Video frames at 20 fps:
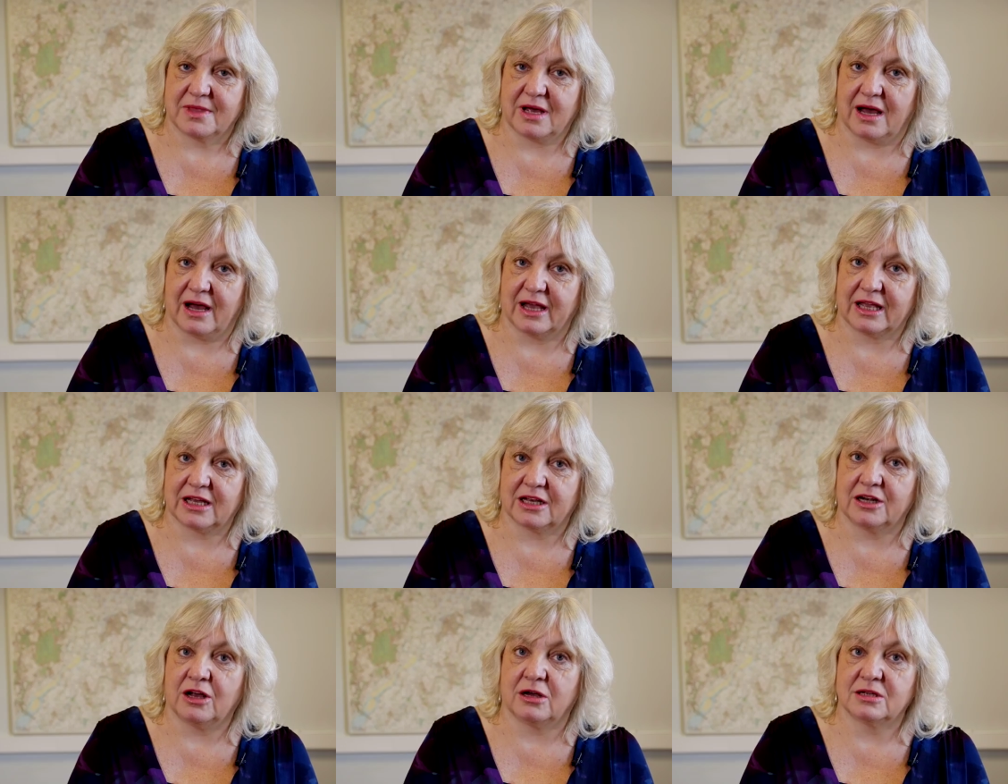I
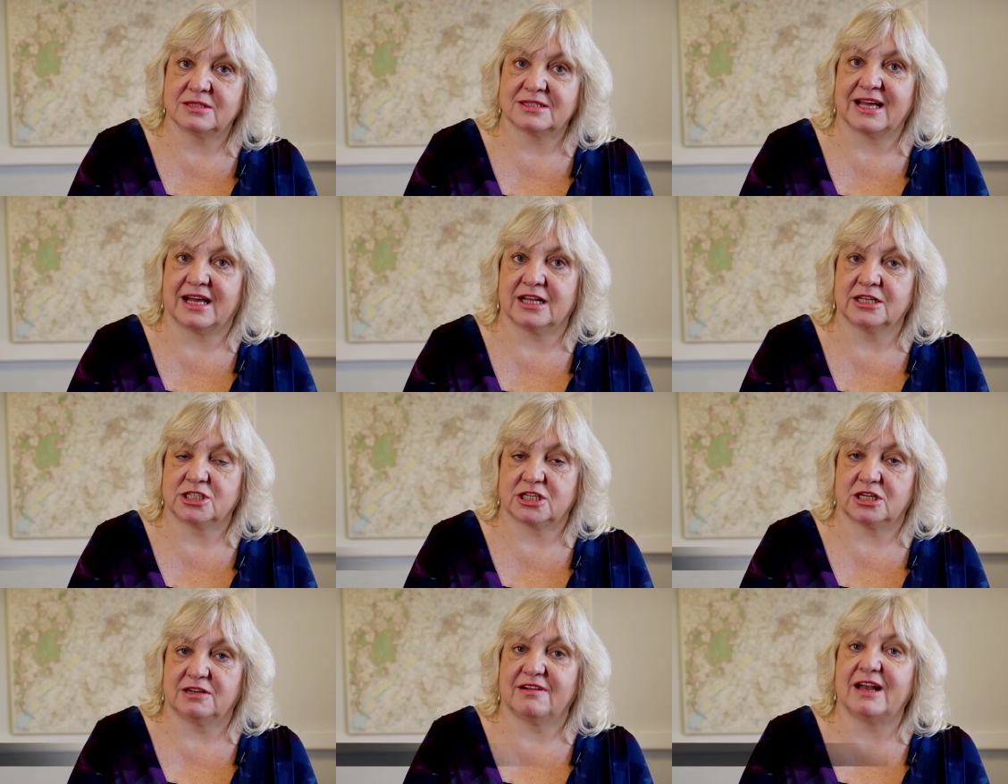can ask
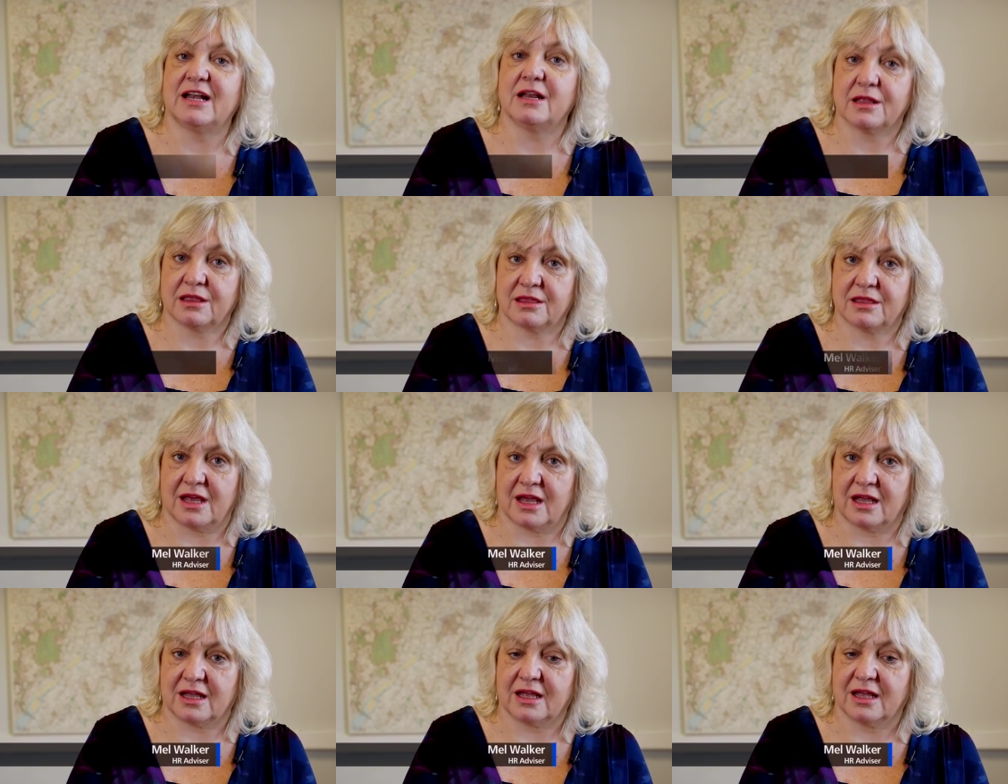Angela
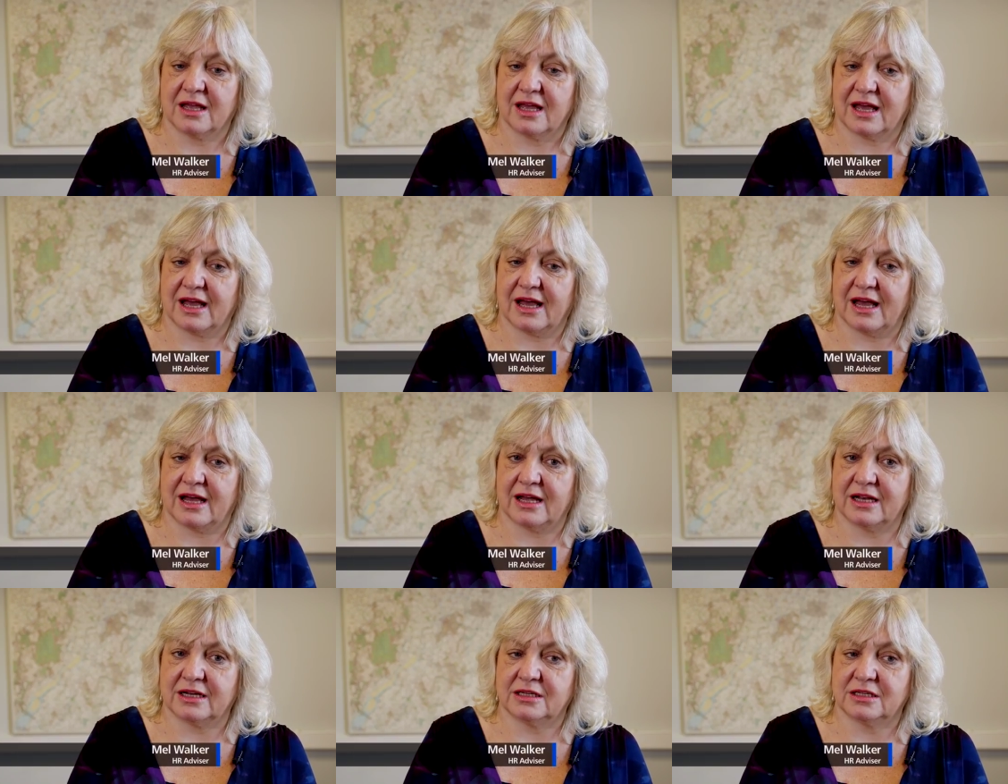anything,
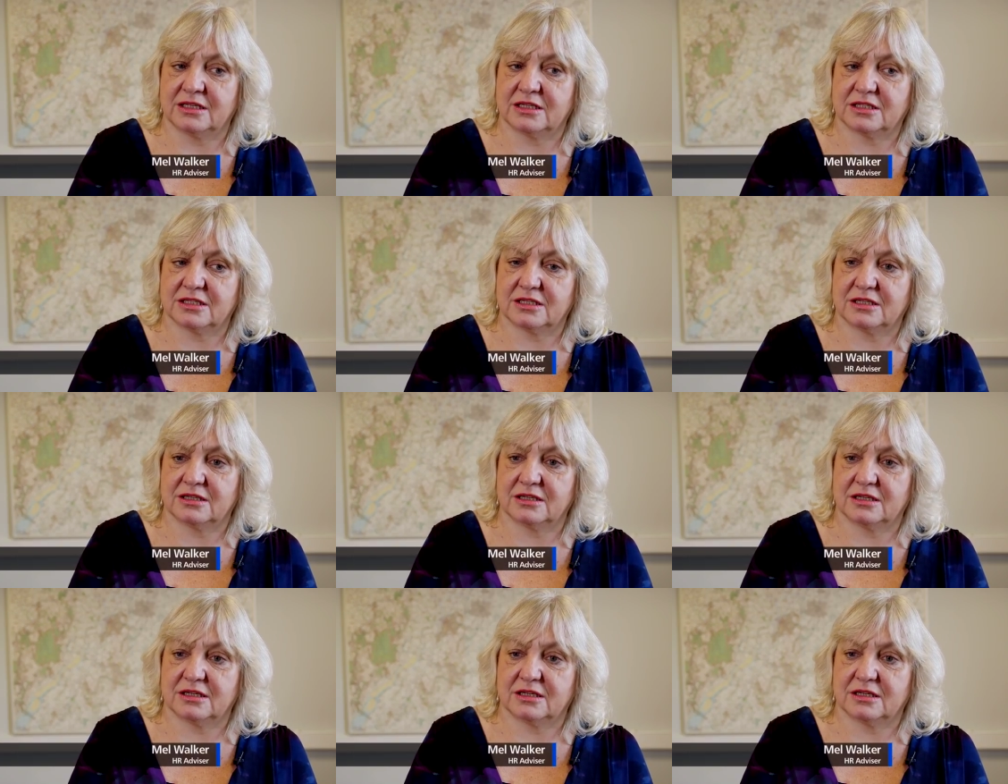and